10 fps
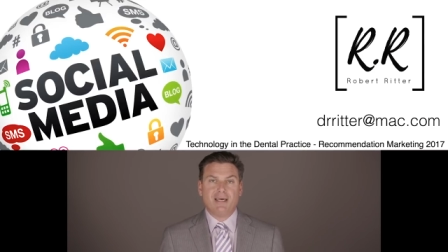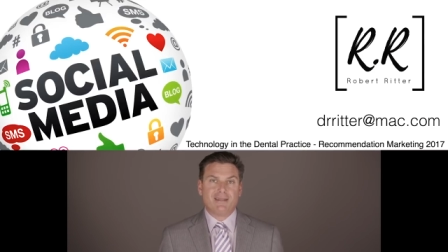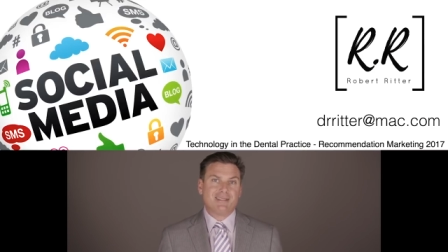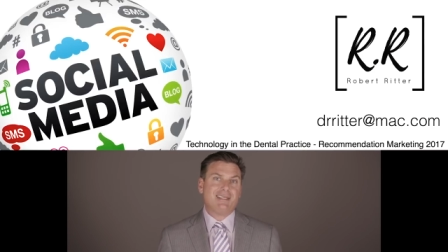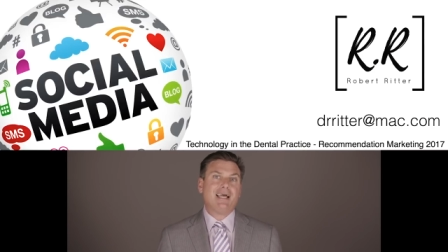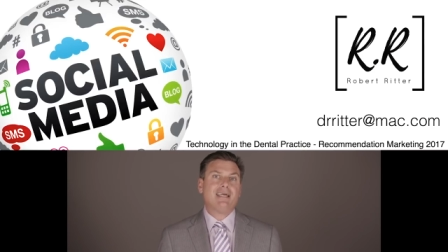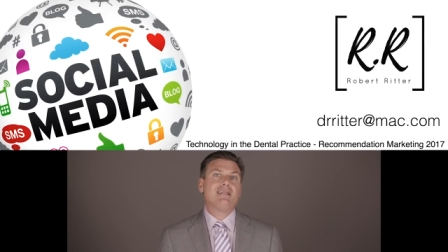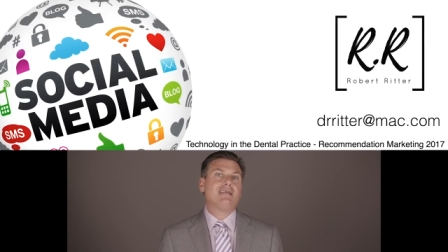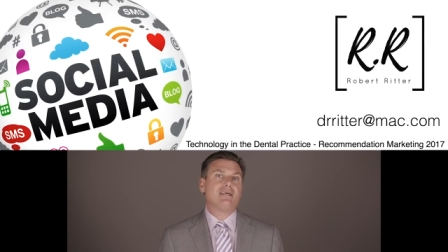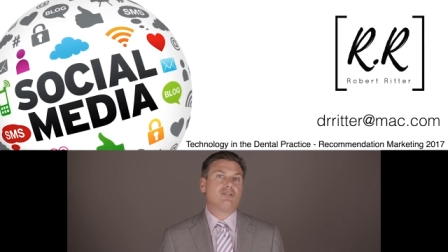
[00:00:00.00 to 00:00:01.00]
The
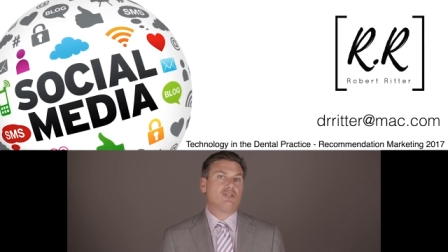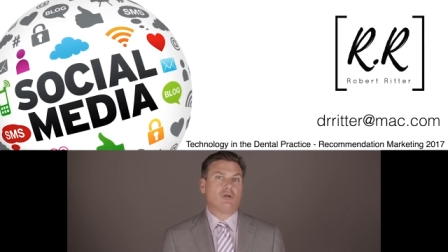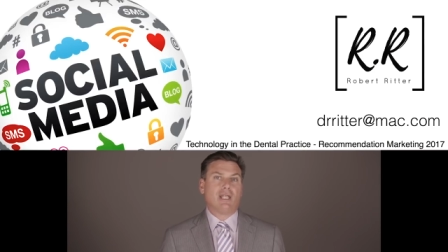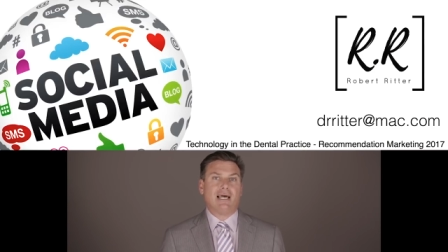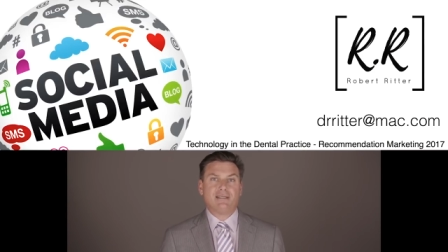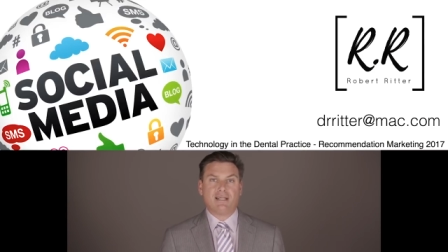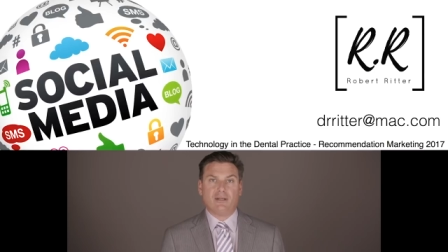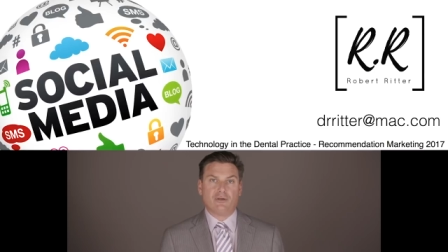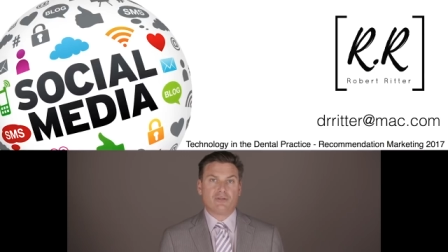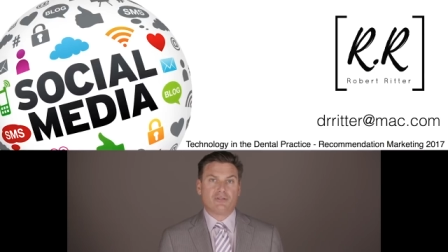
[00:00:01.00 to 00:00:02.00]
second is utilizing
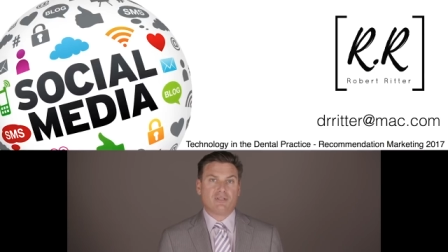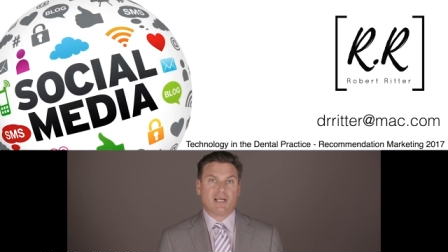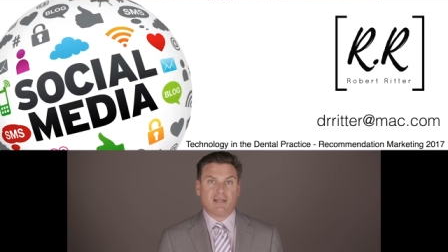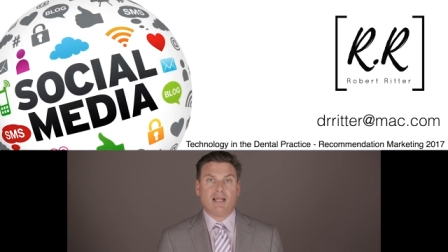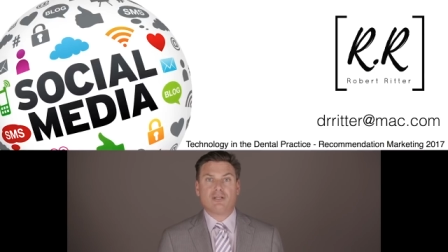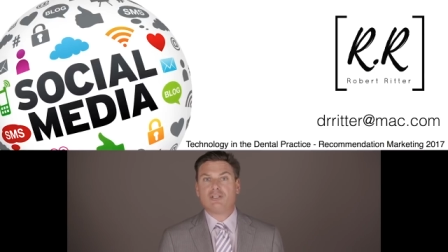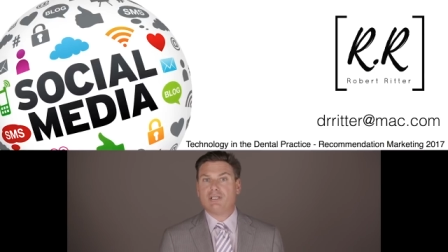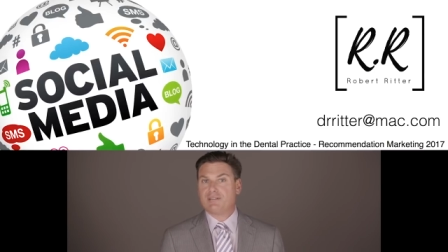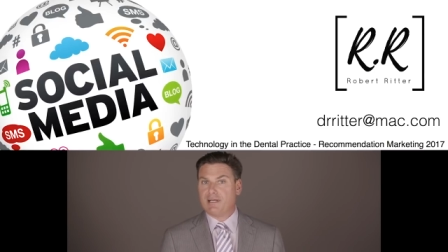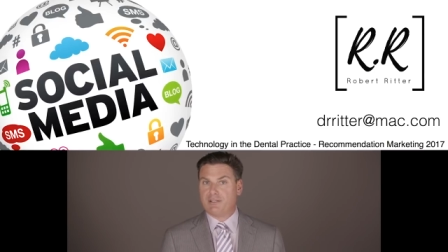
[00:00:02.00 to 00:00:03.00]
those
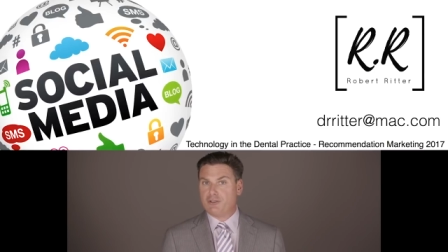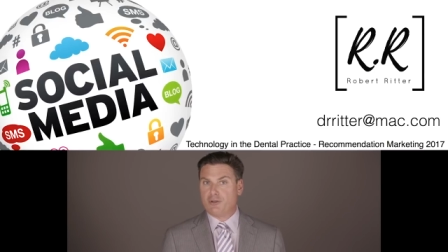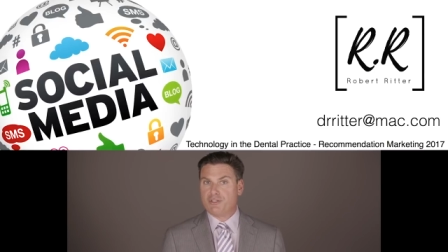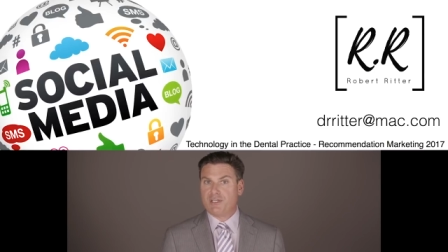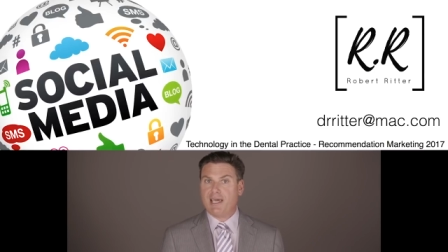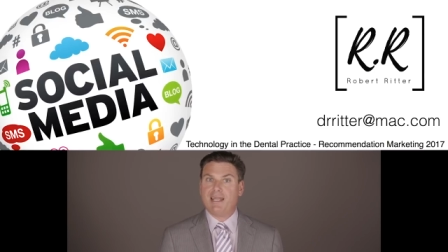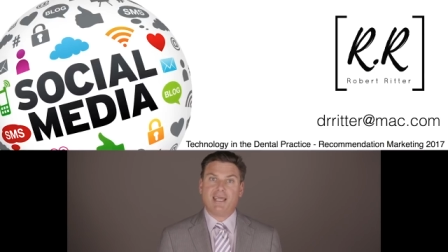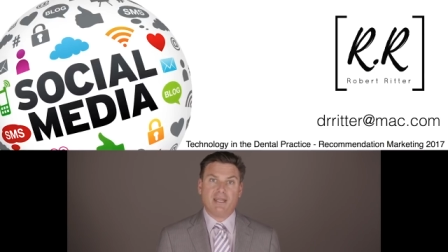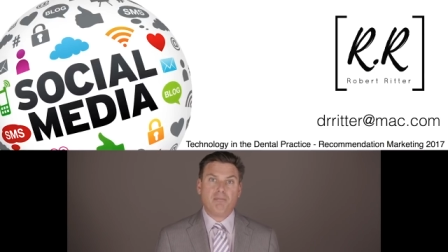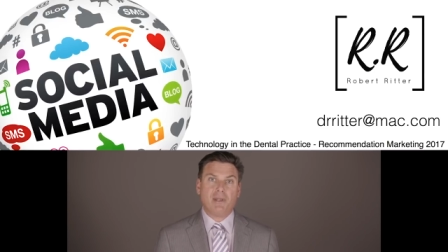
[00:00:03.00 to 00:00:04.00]
technologies like digital
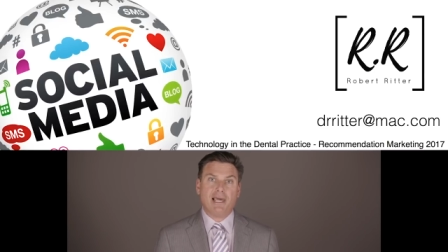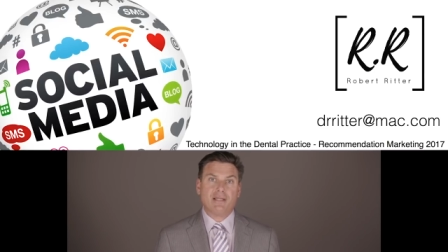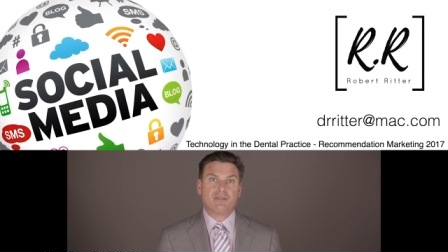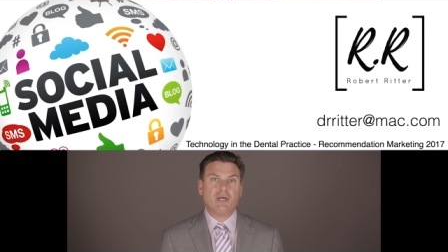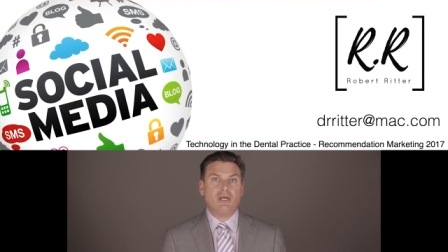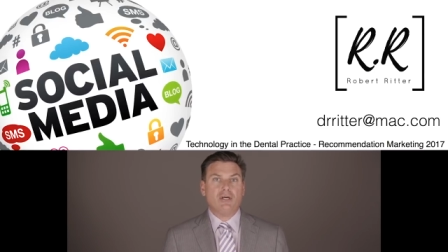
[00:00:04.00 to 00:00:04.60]
scanning and implants